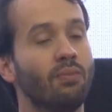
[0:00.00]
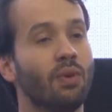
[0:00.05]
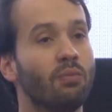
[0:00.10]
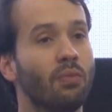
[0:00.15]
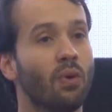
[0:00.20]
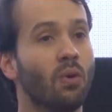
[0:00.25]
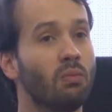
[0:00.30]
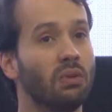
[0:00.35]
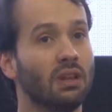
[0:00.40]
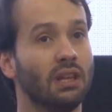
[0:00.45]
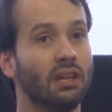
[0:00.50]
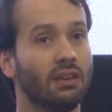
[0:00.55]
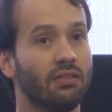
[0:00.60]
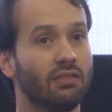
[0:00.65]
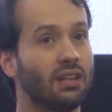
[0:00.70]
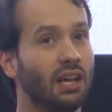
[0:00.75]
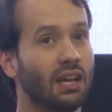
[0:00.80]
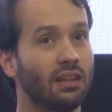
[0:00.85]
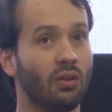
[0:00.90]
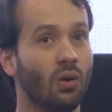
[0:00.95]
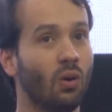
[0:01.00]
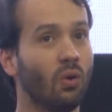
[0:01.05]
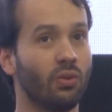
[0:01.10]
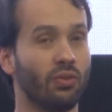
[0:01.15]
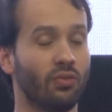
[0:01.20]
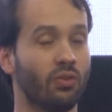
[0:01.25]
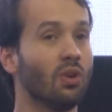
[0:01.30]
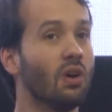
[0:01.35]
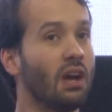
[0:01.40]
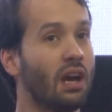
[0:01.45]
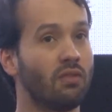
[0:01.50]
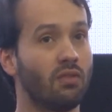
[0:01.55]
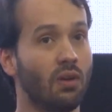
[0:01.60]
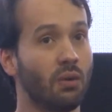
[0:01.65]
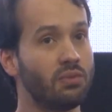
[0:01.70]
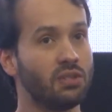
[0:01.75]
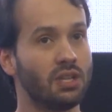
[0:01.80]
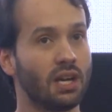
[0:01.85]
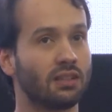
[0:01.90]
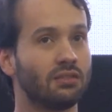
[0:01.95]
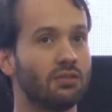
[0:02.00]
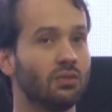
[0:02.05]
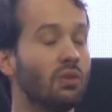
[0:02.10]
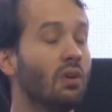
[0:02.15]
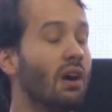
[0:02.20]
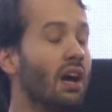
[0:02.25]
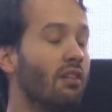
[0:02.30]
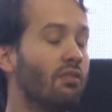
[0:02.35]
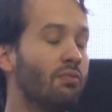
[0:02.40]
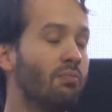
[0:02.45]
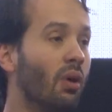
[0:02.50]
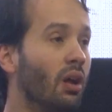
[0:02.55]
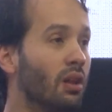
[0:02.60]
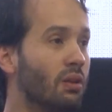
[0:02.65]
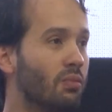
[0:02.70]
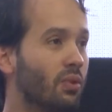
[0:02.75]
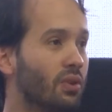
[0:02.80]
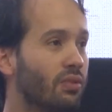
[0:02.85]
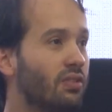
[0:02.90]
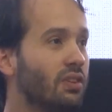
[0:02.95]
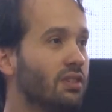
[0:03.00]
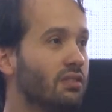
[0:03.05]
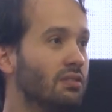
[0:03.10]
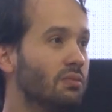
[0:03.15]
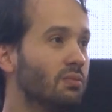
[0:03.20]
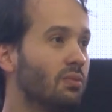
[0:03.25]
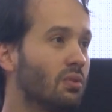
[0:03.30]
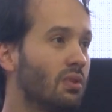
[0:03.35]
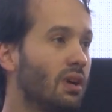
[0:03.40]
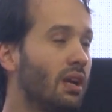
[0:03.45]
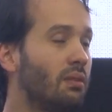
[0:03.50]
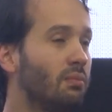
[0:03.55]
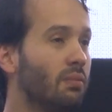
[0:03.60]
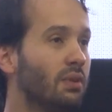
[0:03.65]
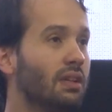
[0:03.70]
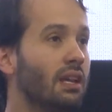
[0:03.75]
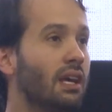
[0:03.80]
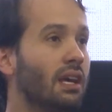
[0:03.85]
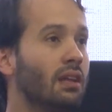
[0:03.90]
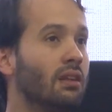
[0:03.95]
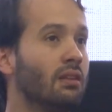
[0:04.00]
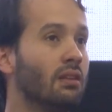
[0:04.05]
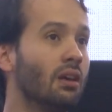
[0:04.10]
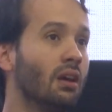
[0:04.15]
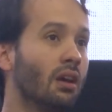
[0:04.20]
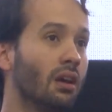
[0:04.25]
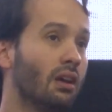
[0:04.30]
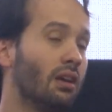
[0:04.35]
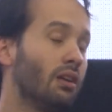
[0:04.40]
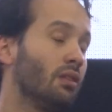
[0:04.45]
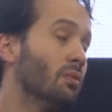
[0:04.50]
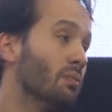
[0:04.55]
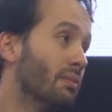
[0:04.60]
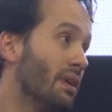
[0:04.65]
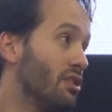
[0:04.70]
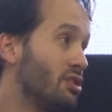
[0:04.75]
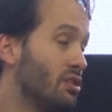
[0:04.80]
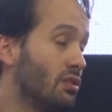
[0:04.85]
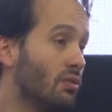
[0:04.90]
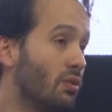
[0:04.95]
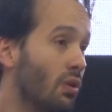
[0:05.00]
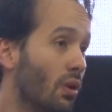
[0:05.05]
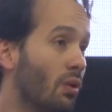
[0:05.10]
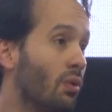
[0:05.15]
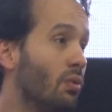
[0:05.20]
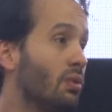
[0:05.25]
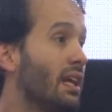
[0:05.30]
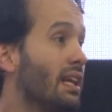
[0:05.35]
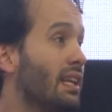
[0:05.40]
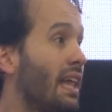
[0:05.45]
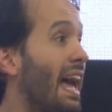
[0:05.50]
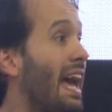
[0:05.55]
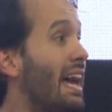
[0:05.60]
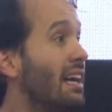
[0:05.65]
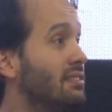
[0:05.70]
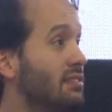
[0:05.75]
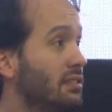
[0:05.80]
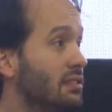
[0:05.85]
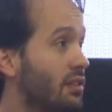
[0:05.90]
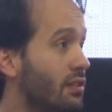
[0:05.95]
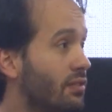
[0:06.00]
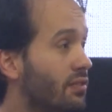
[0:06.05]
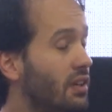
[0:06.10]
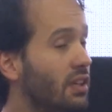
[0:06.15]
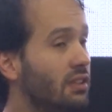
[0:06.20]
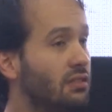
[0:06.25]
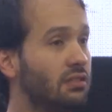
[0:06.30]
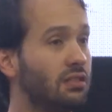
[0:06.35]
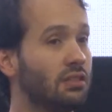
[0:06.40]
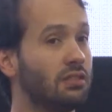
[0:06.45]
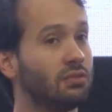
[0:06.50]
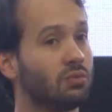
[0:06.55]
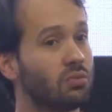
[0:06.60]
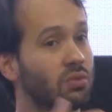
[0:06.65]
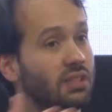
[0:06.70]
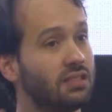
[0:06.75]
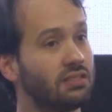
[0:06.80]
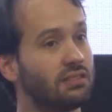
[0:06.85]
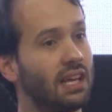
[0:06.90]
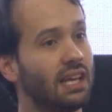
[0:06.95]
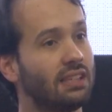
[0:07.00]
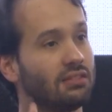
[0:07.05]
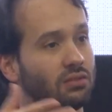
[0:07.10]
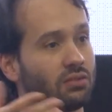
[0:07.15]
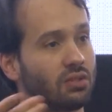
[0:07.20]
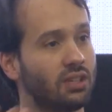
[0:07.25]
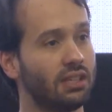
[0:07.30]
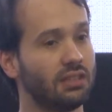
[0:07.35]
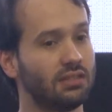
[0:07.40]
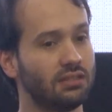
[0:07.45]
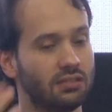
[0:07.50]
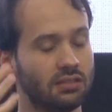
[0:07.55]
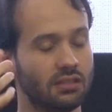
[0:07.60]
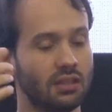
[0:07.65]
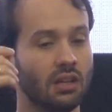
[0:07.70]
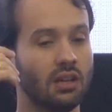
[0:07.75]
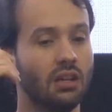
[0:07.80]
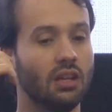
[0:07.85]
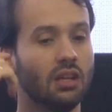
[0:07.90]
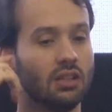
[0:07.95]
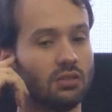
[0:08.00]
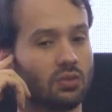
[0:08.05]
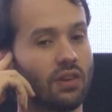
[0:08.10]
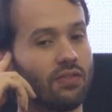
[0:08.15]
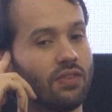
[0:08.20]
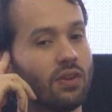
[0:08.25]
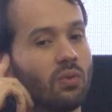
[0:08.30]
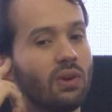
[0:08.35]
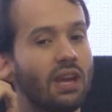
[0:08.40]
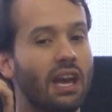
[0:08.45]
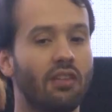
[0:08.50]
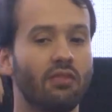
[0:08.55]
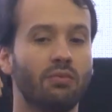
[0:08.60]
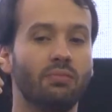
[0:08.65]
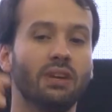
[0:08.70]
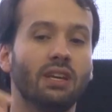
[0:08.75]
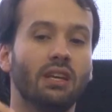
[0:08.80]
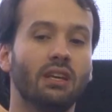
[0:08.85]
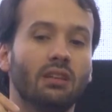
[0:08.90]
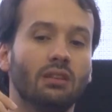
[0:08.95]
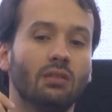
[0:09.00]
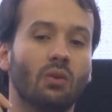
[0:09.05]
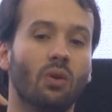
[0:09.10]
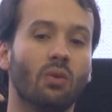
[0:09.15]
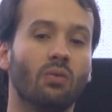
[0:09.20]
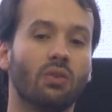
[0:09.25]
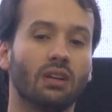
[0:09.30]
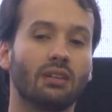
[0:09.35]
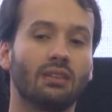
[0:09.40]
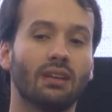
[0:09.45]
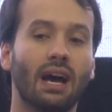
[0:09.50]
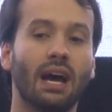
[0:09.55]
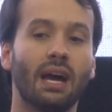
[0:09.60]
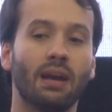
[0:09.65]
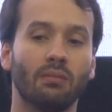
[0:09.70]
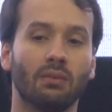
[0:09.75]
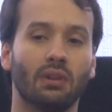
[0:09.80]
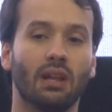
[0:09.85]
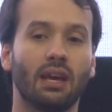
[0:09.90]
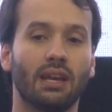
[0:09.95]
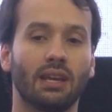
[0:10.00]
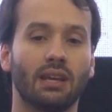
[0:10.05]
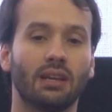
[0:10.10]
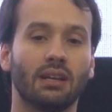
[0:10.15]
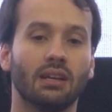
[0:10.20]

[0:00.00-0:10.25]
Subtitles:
people believe that, if you don't have objects, you don't have polymorphism, right? But then you mentioned Go that has interfaces, Rust has traits. So I think we have been over time